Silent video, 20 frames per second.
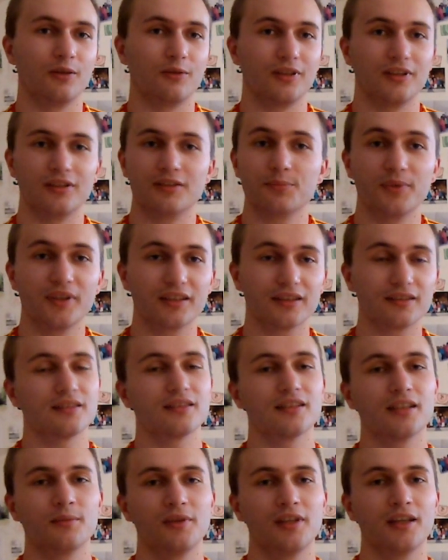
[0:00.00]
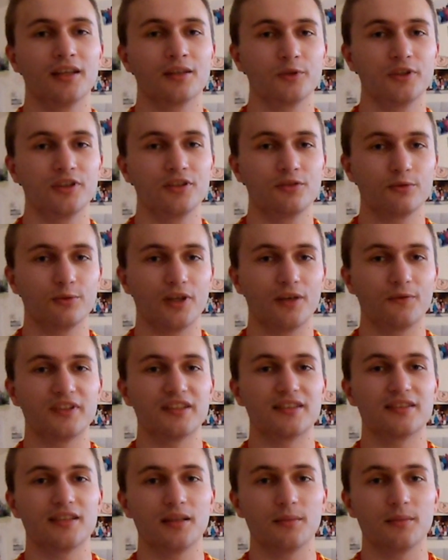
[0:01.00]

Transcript: We speak the same language, we have the